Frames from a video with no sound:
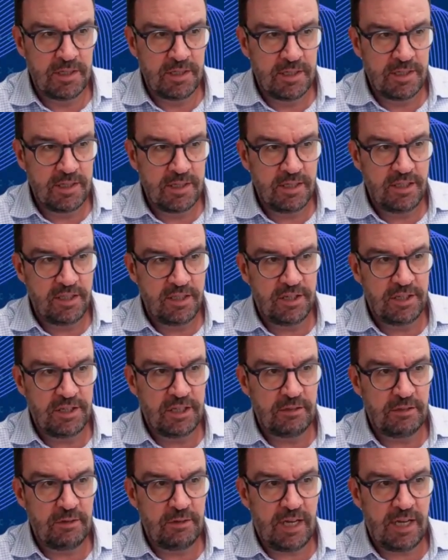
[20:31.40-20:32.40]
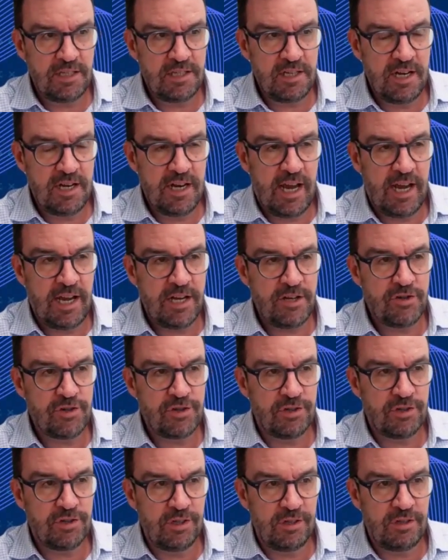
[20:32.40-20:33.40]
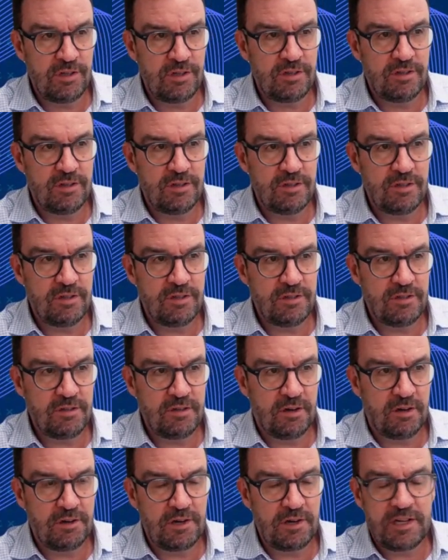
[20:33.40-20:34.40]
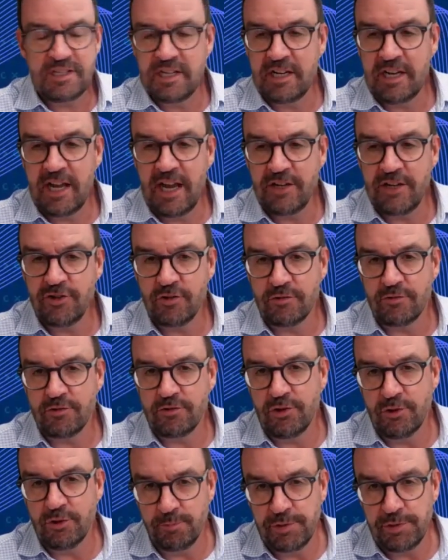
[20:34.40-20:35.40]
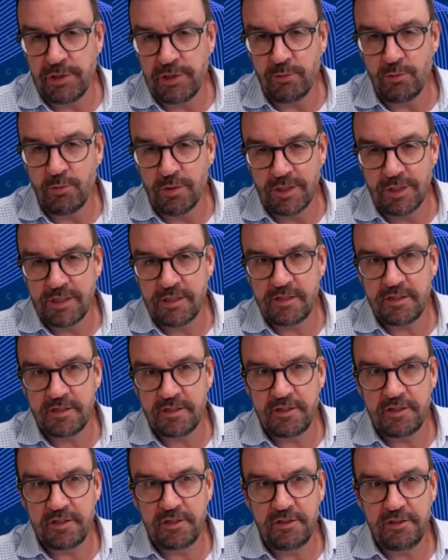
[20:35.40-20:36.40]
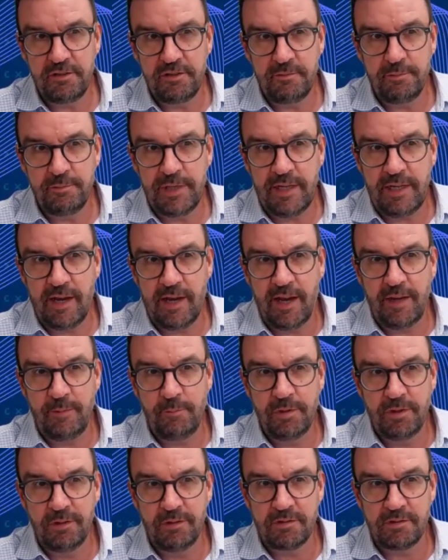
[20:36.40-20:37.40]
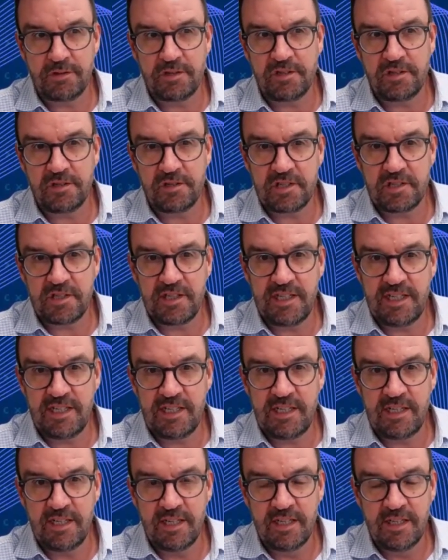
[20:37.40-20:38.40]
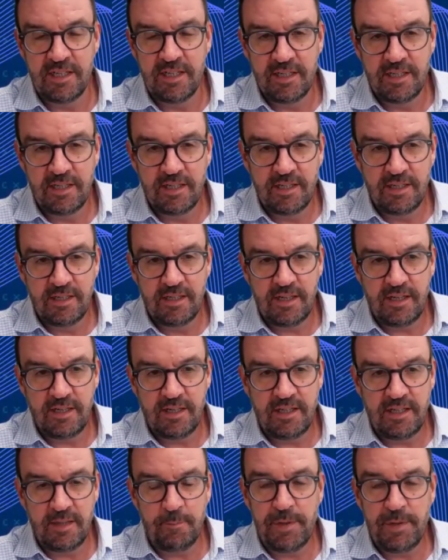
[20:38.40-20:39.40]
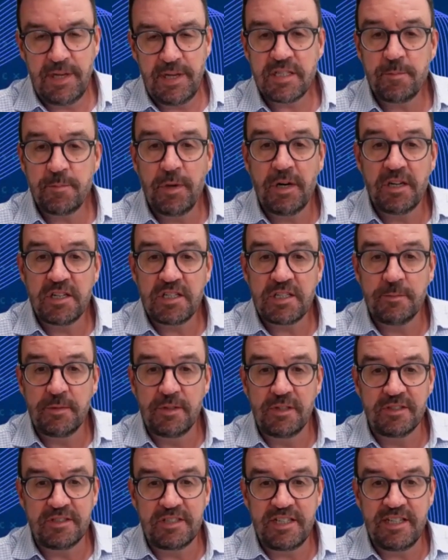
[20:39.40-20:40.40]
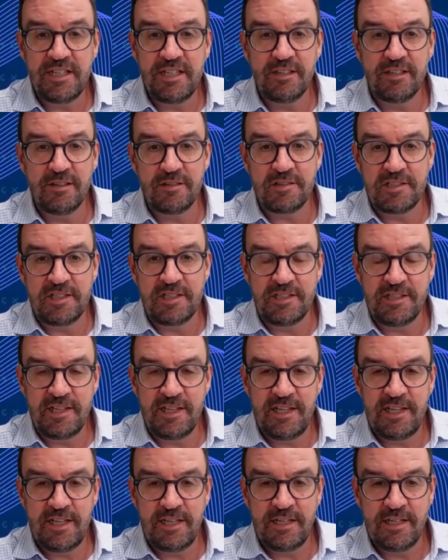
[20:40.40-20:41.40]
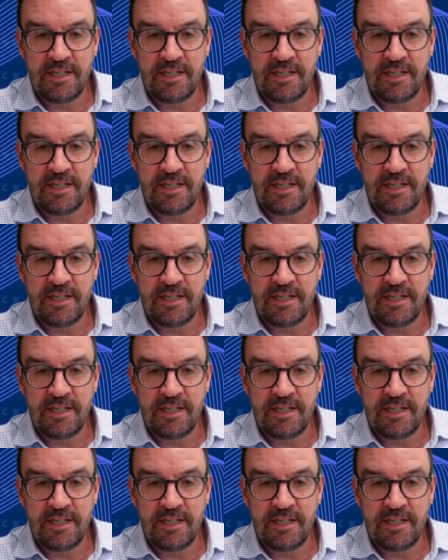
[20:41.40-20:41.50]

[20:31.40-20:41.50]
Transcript: as an angel or as an angel group, you want to be able to see the best possible deals and then